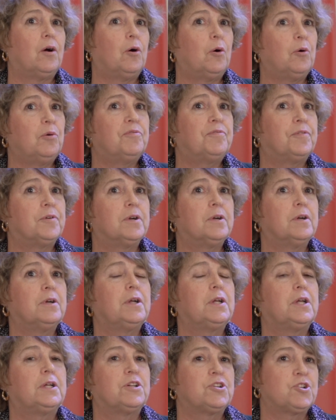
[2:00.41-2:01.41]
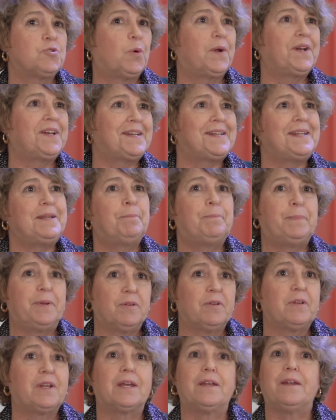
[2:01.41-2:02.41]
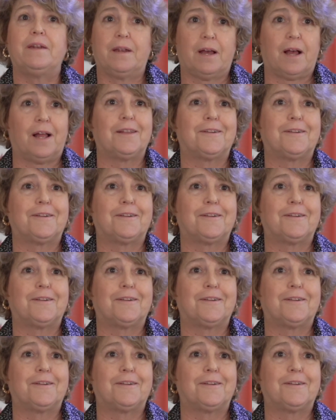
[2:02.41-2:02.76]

over $20 billion.